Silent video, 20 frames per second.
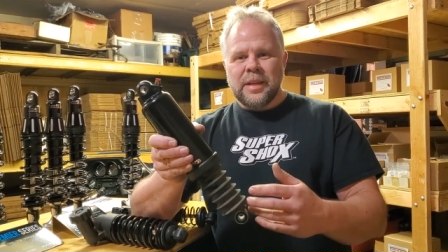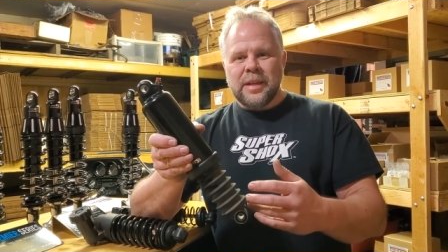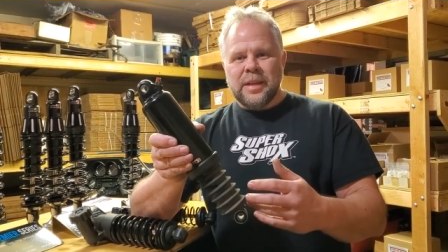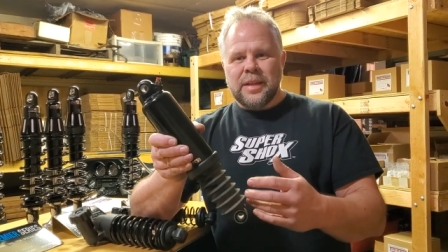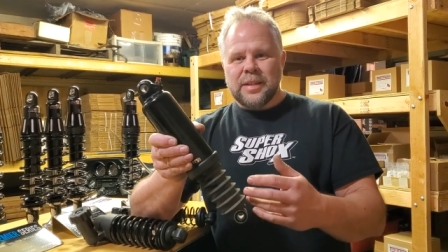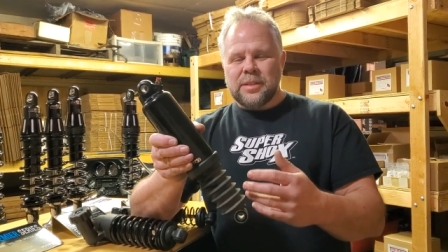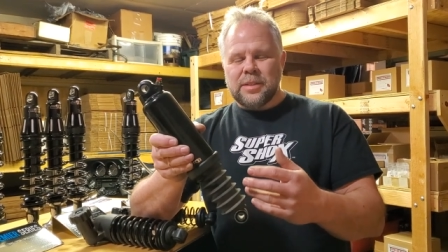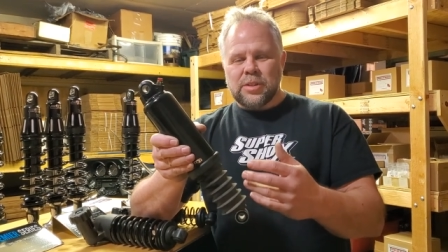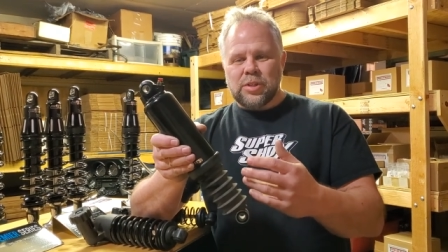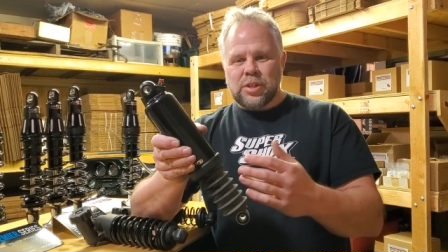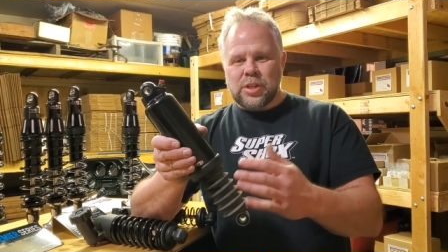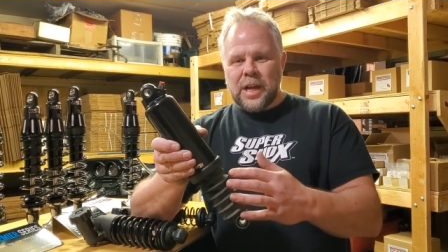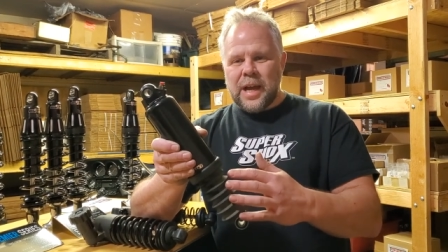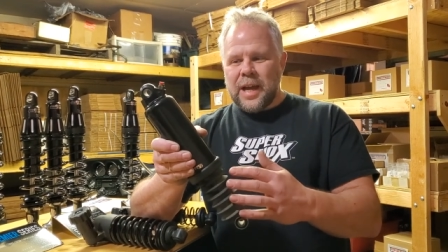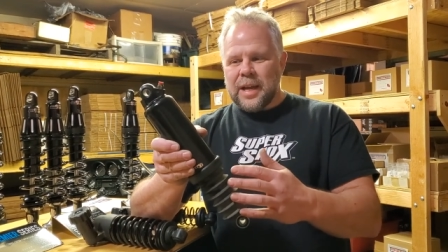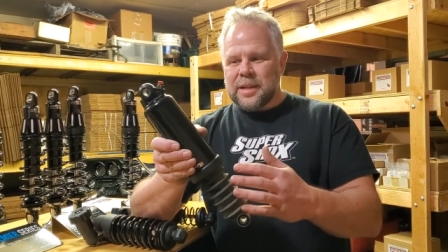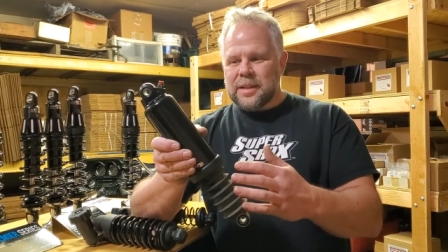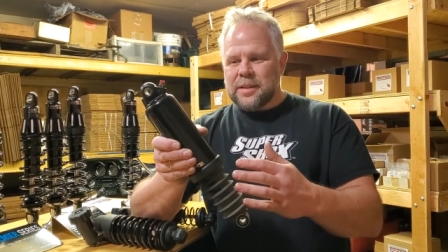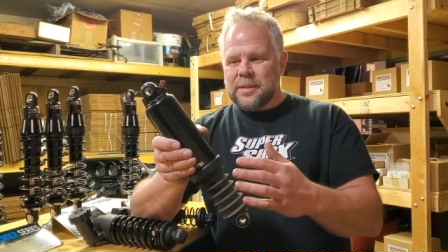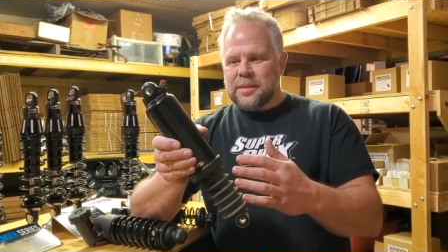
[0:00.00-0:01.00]
It's a
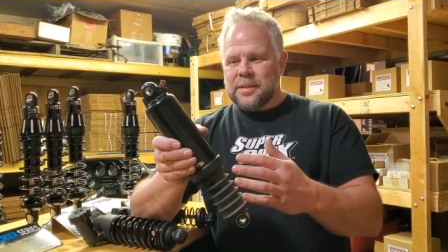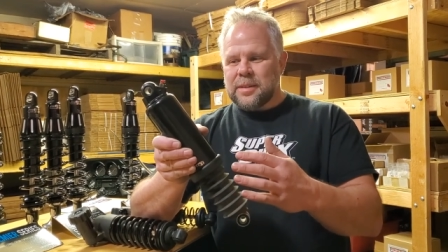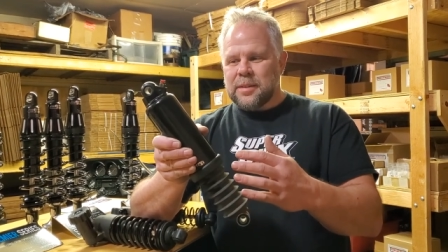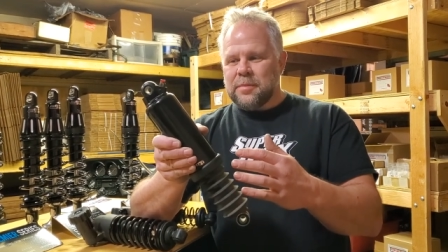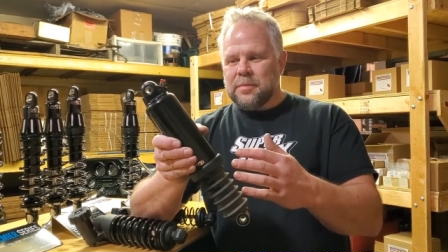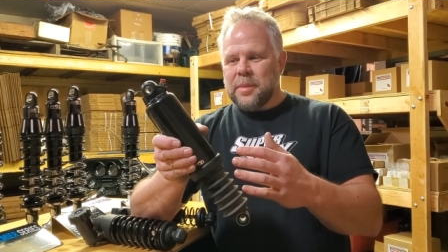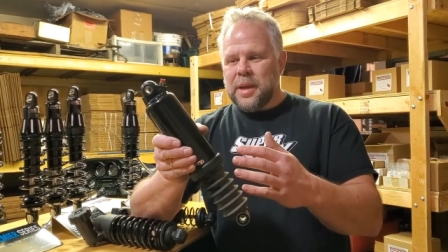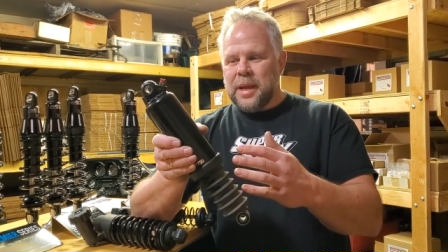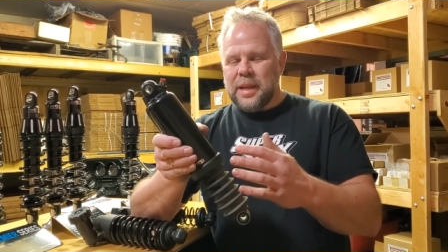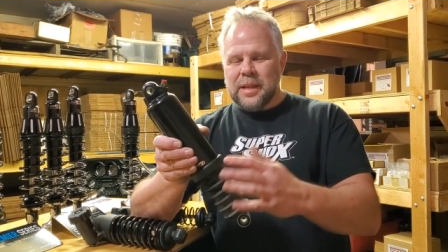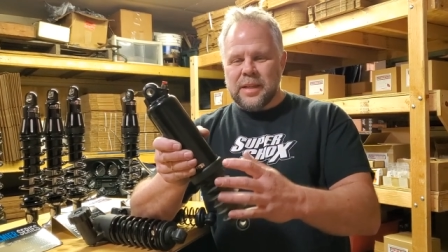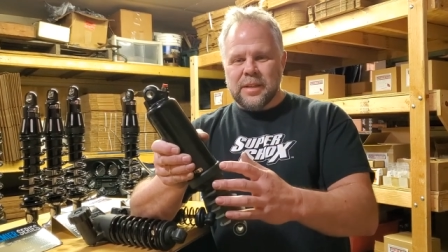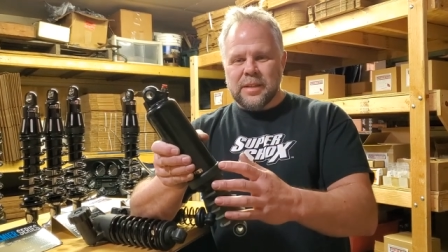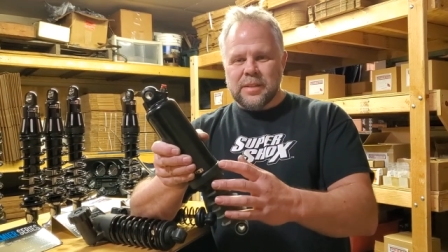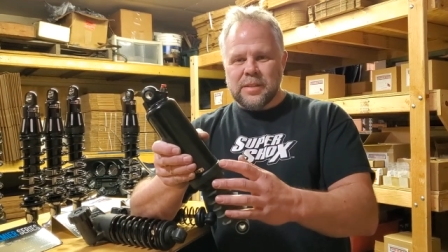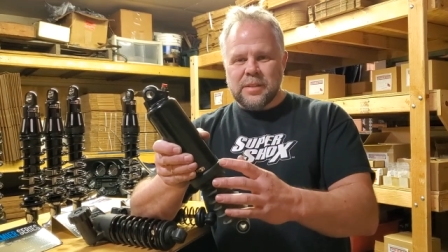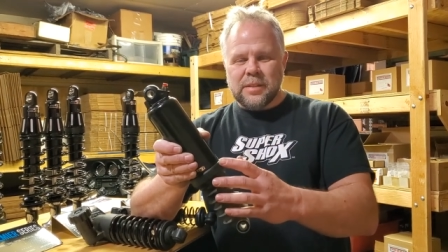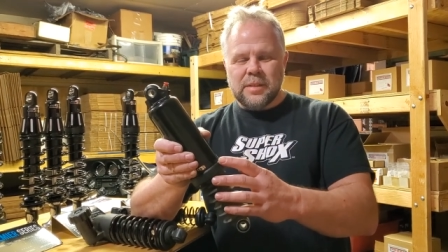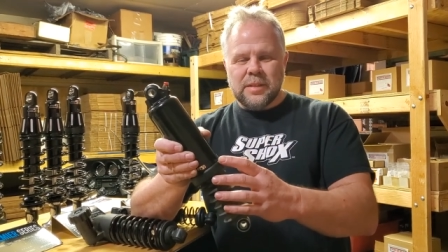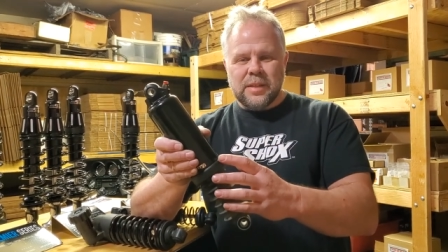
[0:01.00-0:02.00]
shock to make it
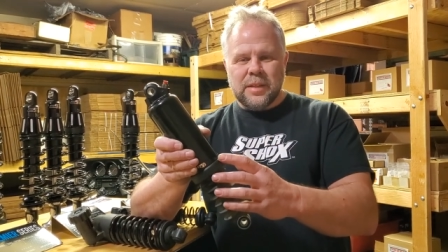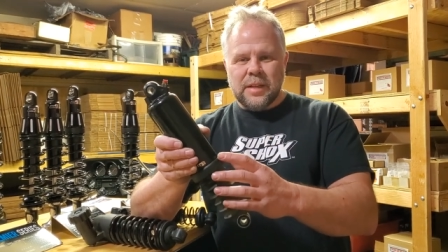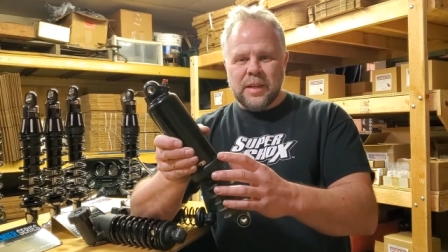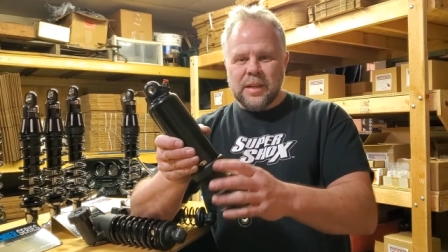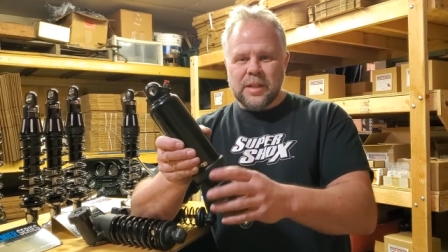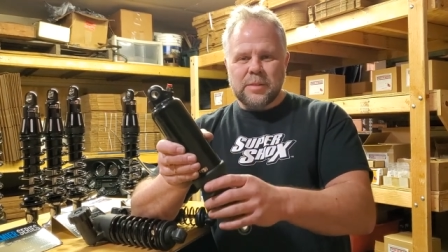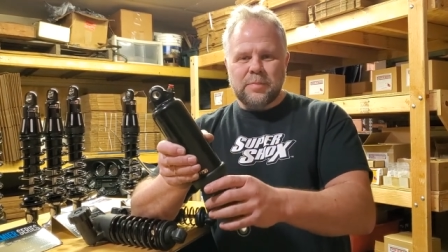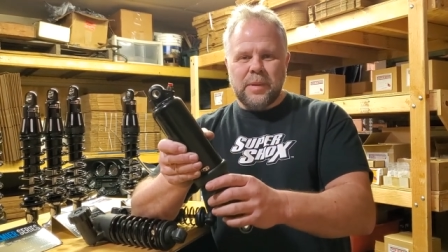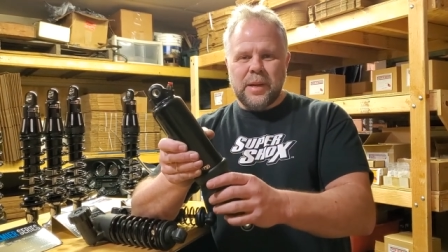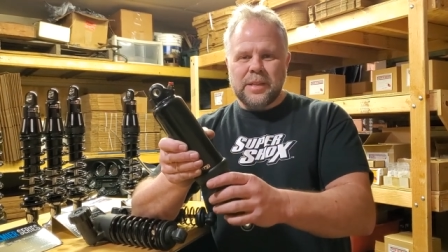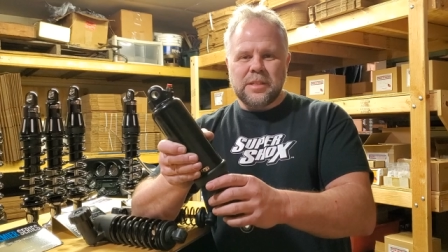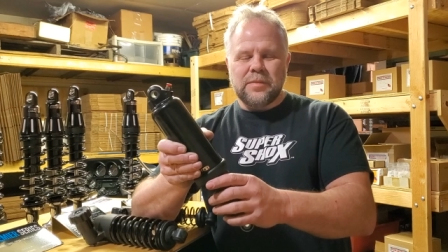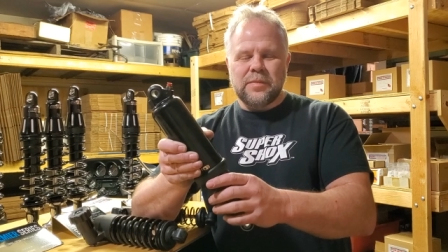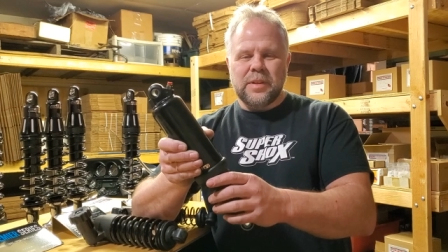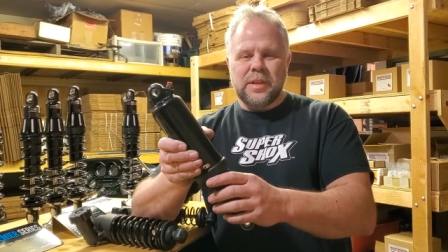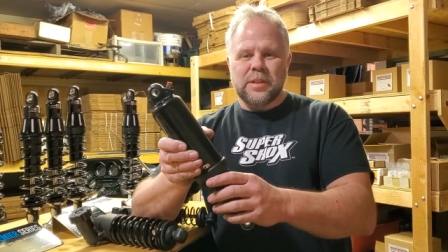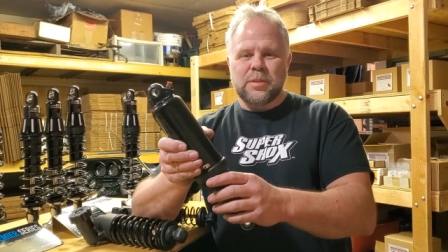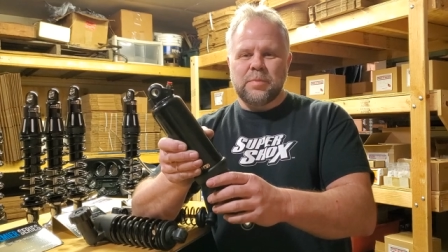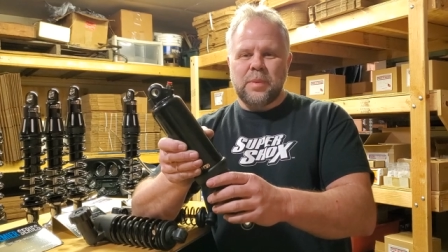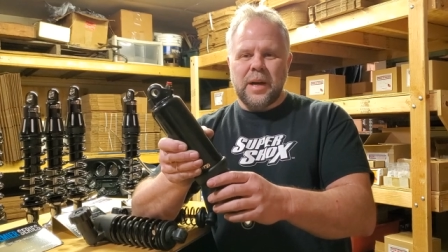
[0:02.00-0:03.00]
as
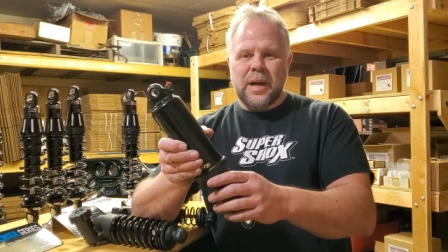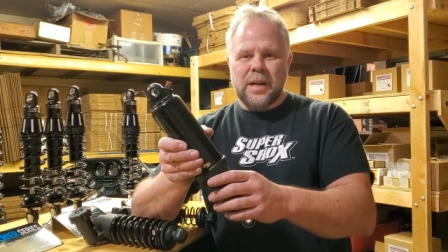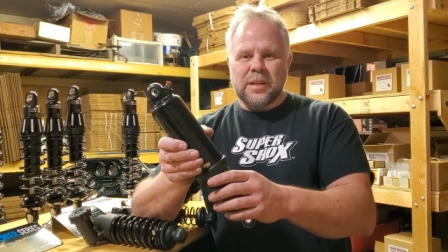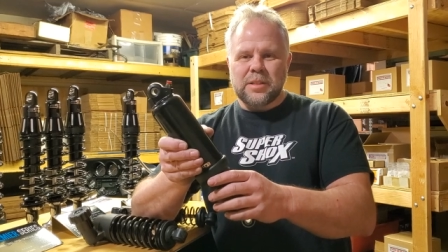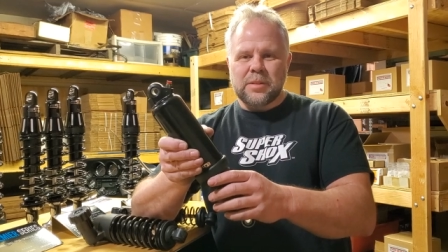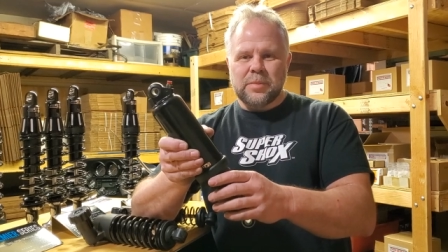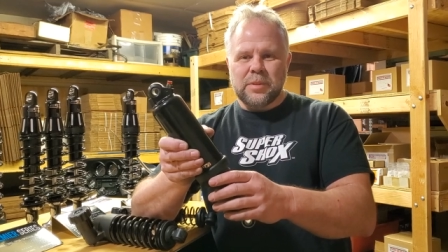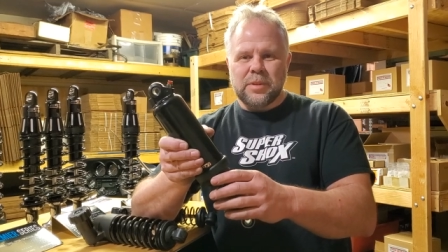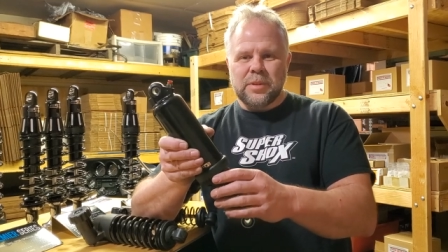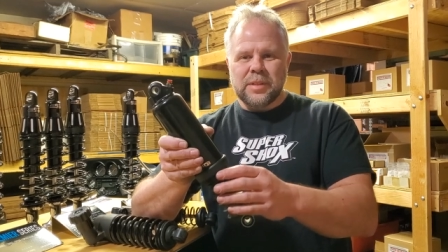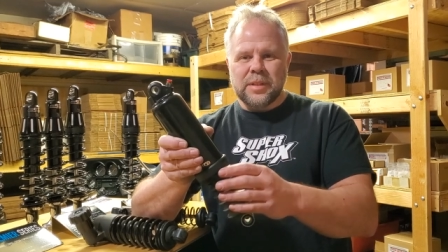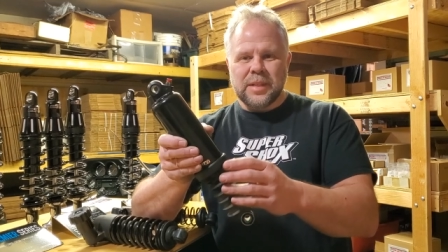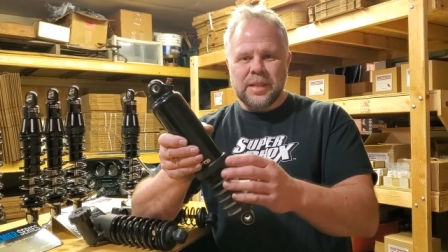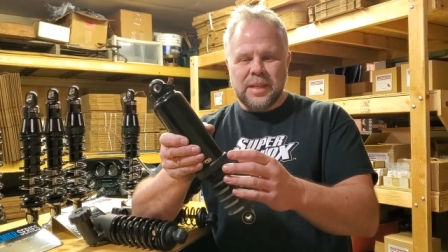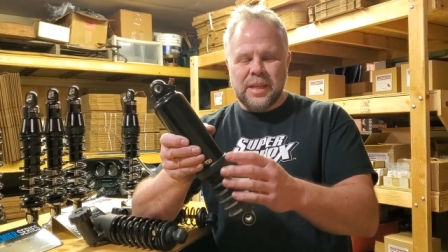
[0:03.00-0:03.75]
inexpensively as possible,